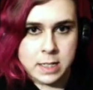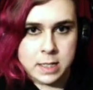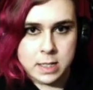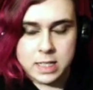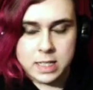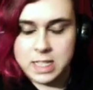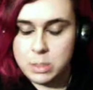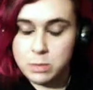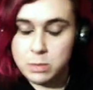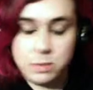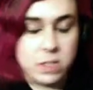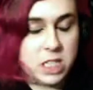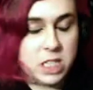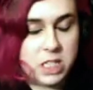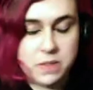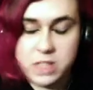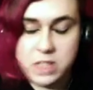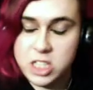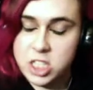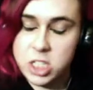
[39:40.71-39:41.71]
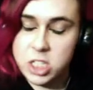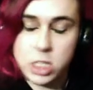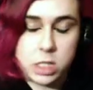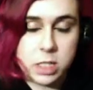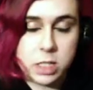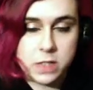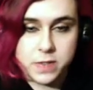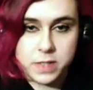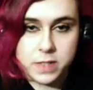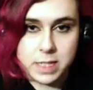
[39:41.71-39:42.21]
I'm not even
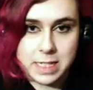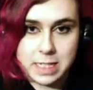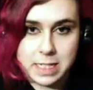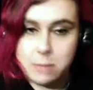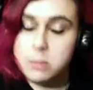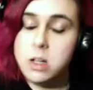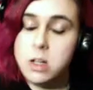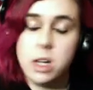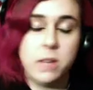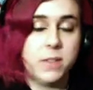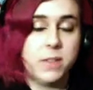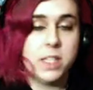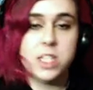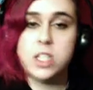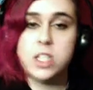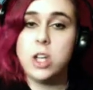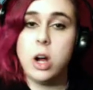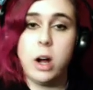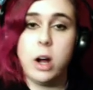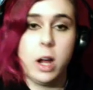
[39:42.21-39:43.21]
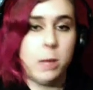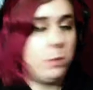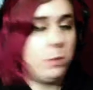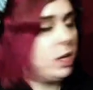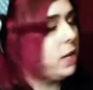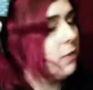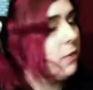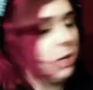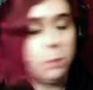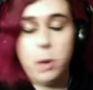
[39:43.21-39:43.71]
sorry for that. I'm not even sorry. I'm not
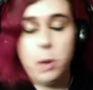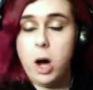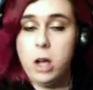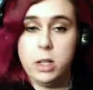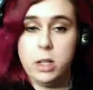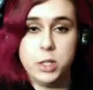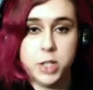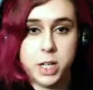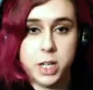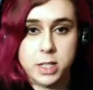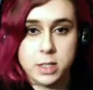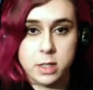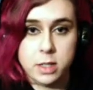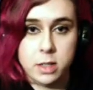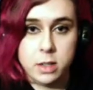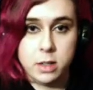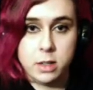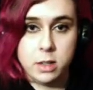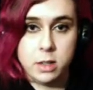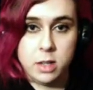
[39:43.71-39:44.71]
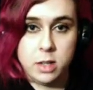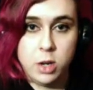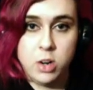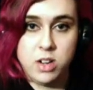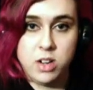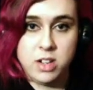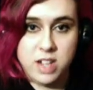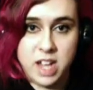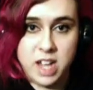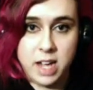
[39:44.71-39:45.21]
even apologizing. You're
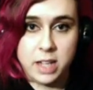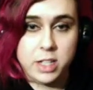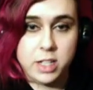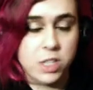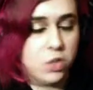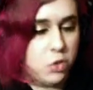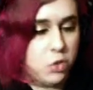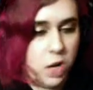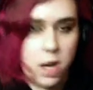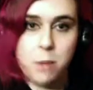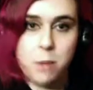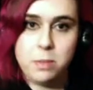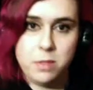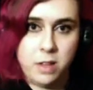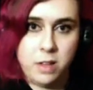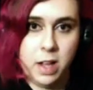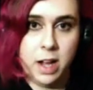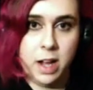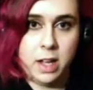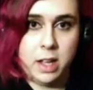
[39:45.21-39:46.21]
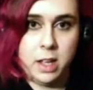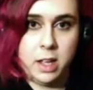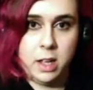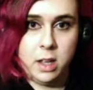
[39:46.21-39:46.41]
a dick, straight up dick.